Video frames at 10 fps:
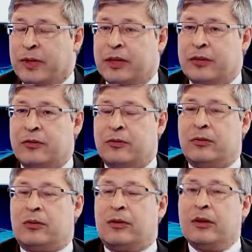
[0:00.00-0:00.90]
make it
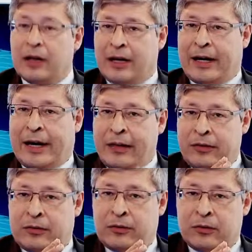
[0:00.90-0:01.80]
short,
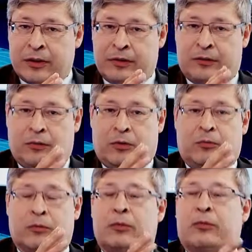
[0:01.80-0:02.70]
ISO is a
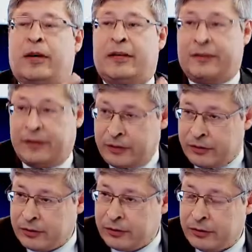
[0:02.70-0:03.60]
worldwide
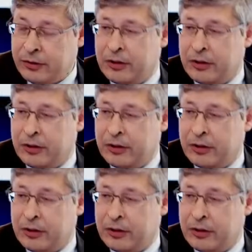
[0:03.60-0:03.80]
standard,